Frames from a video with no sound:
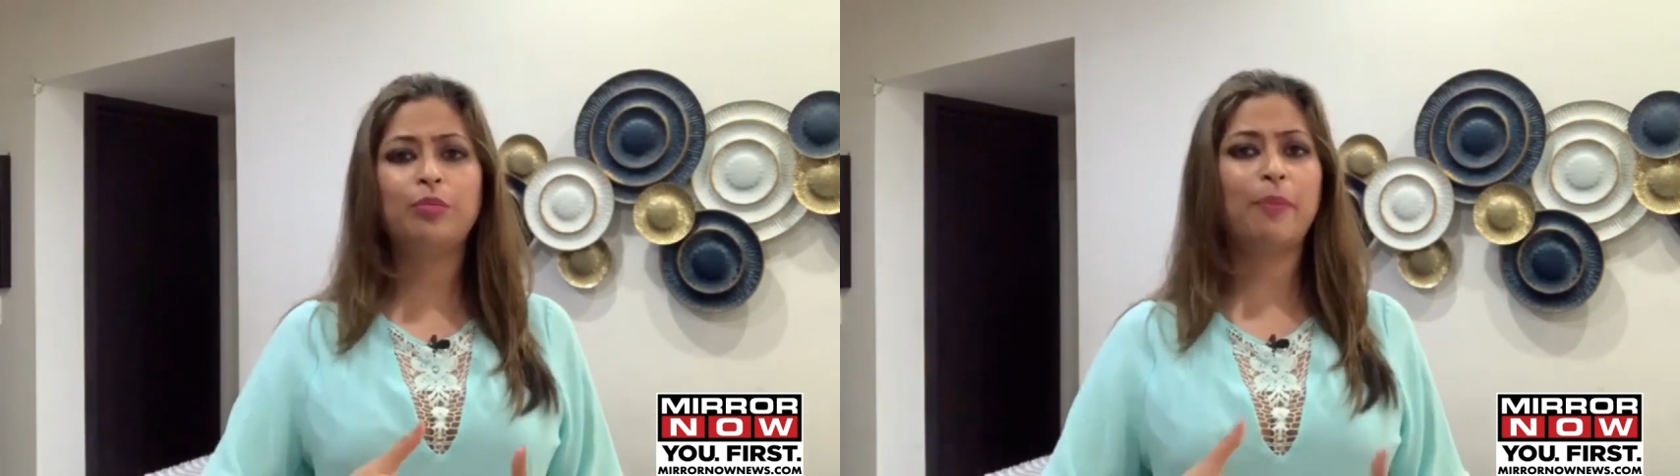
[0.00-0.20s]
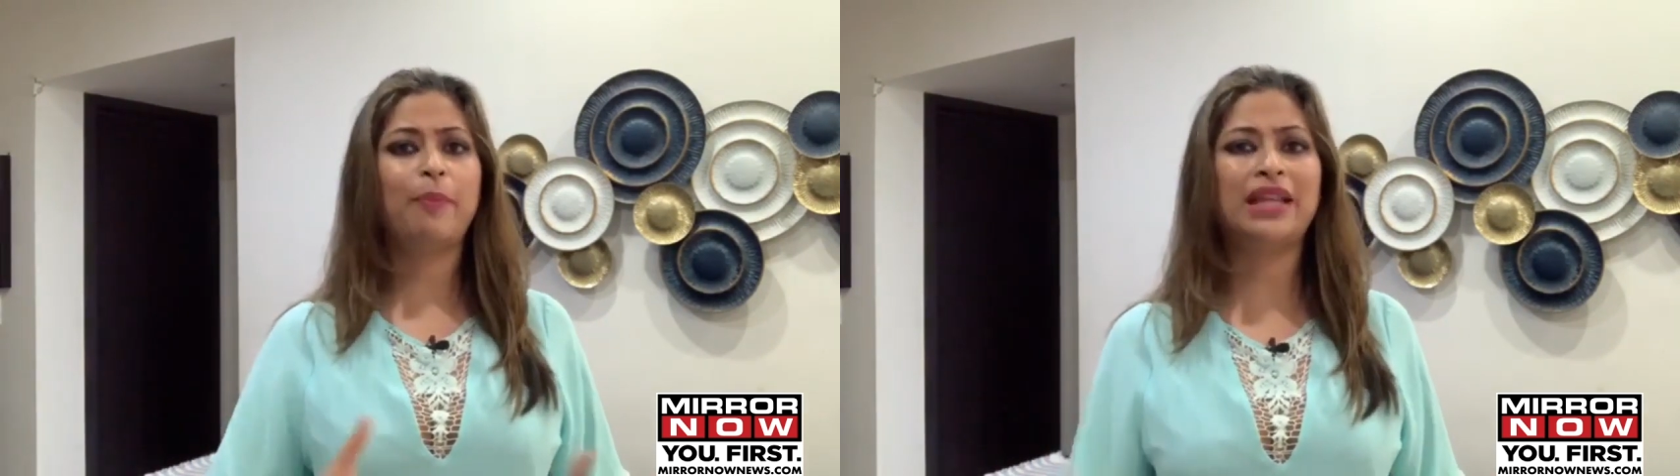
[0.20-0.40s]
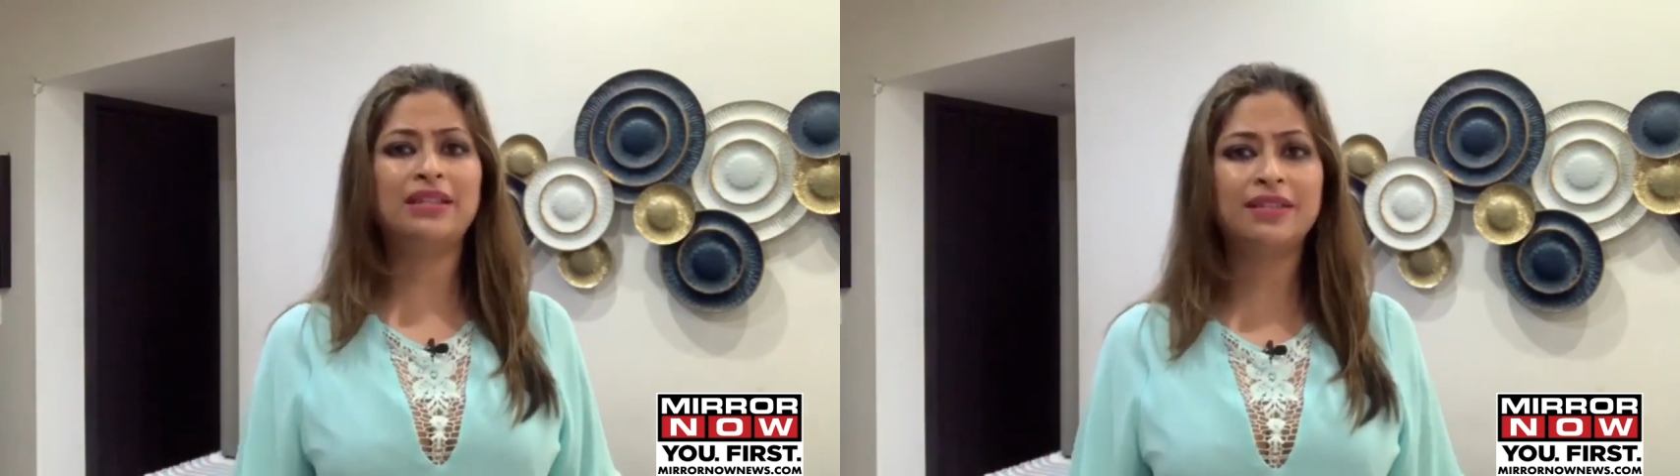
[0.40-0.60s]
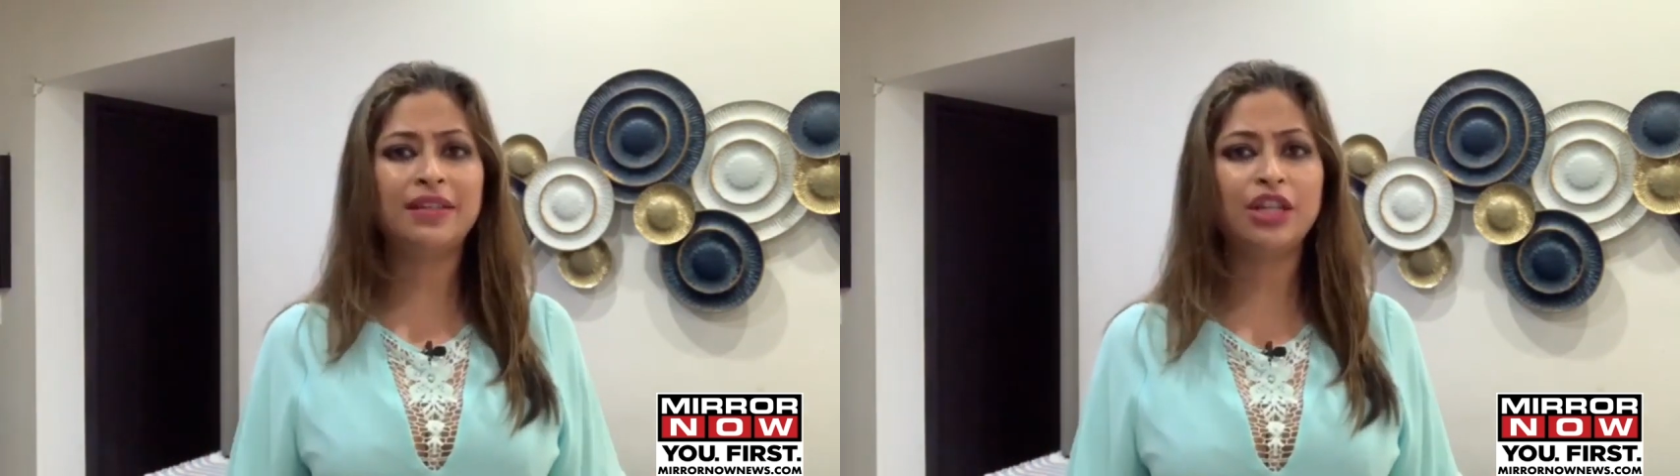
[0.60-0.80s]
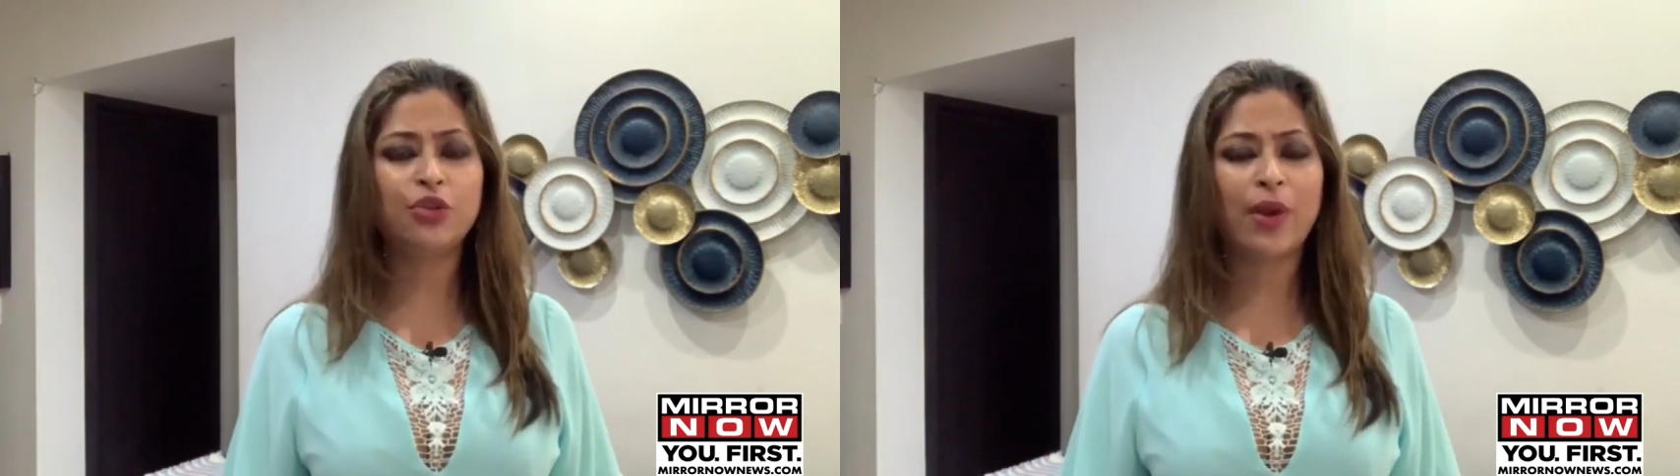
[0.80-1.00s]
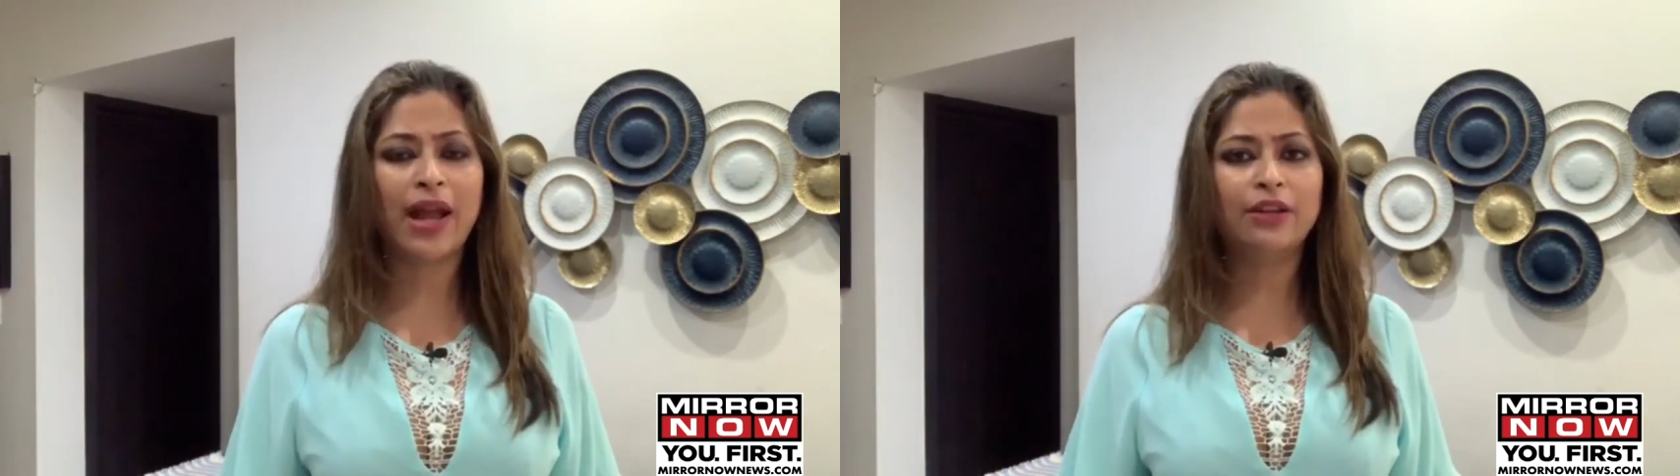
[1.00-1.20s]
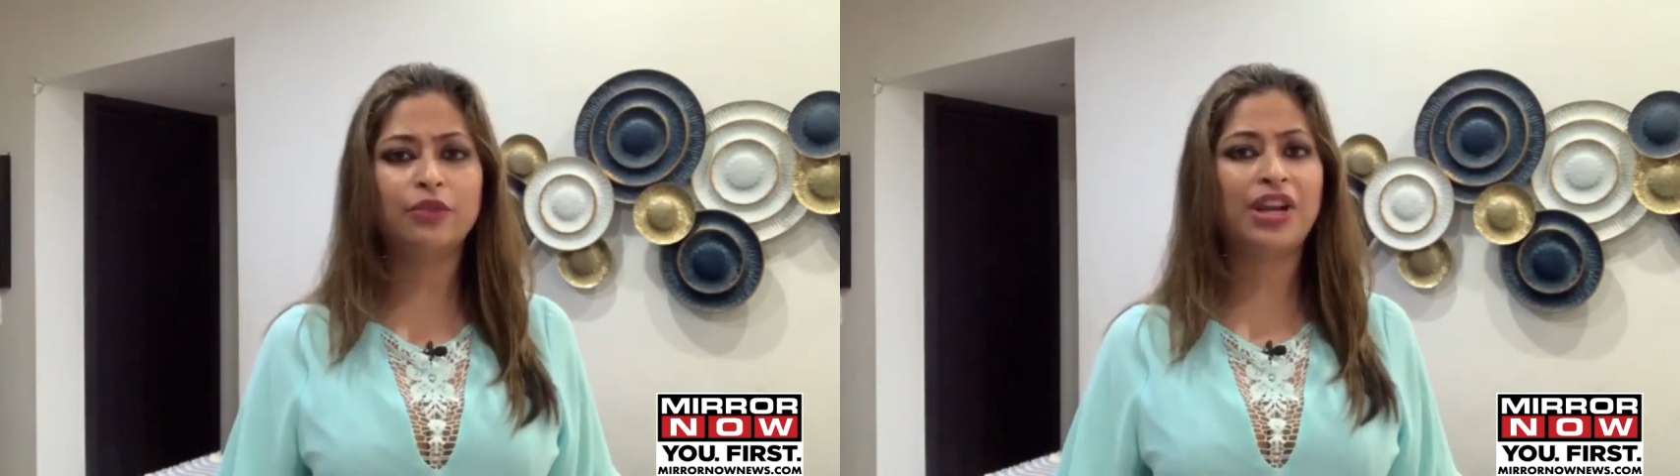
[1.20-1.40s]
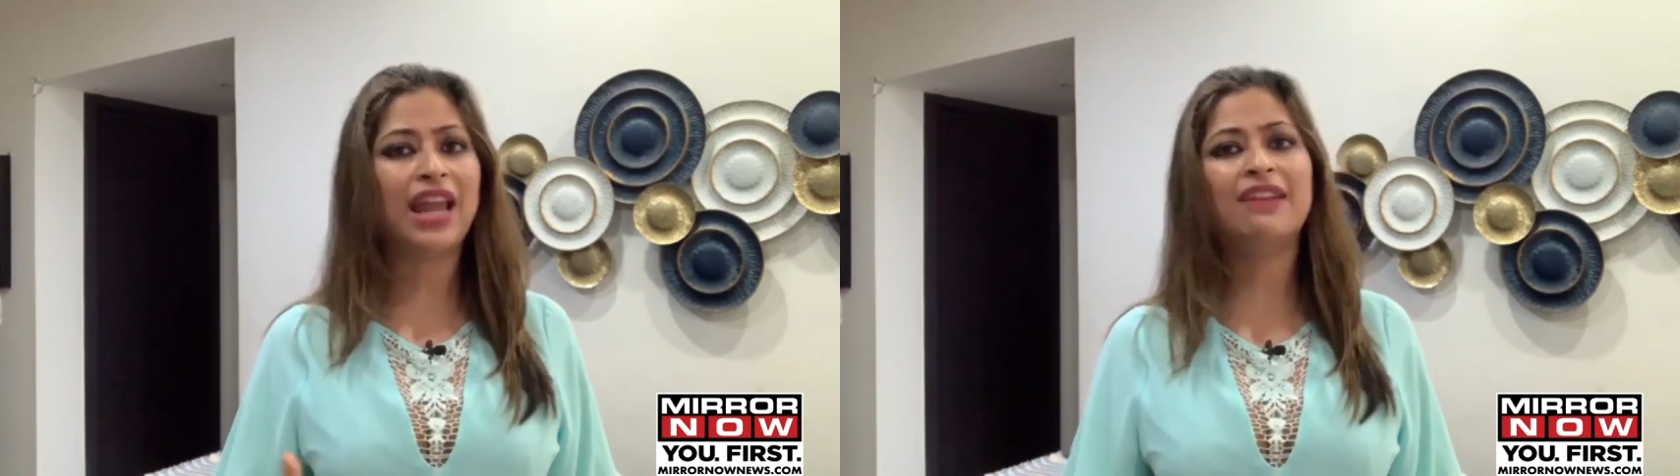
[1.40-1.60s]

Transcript: propensity to hand over